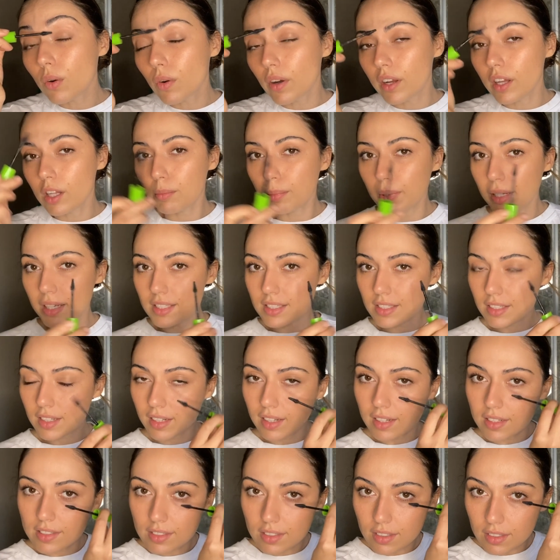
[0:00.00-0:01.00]
oil-based
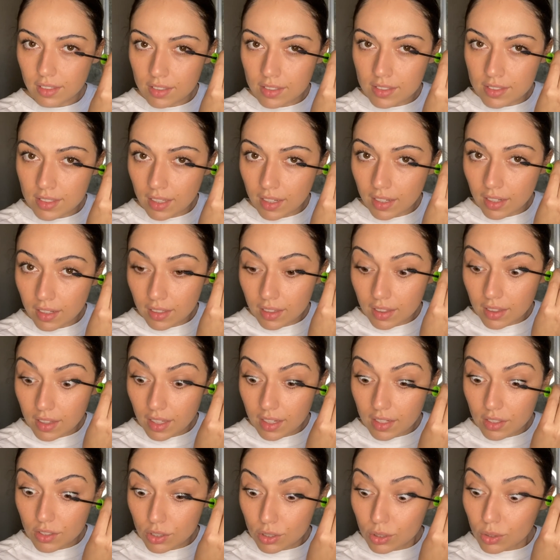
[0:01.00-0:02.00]
cleansers and
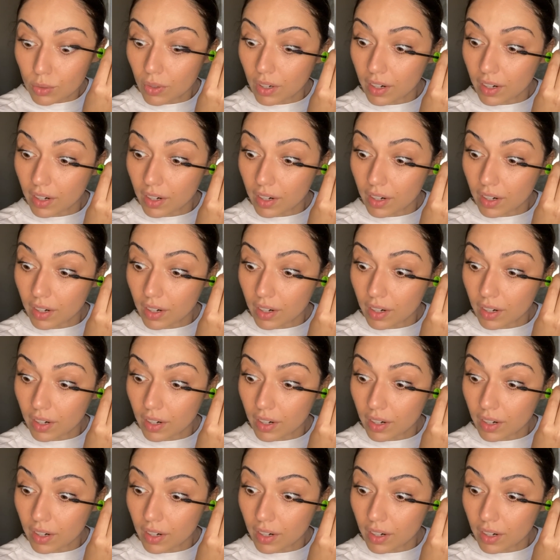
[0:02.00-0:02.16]
they too